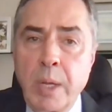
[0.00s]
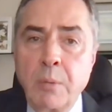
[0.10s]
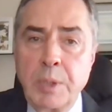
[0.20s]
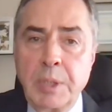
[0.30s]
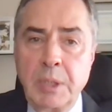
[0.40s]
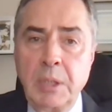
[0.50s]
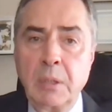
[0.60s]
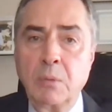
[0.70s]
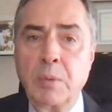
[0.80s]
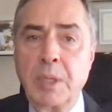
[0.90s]
when we
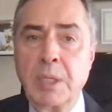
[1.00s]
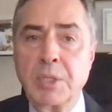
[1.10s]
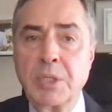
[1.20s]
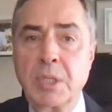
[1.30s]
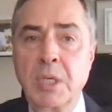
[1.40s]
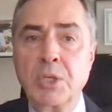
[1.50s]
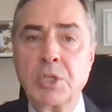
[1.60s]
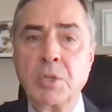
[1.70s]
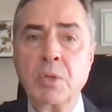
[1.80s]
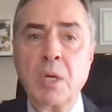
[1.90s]
deal with this
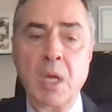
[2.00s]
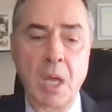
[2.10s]
issue,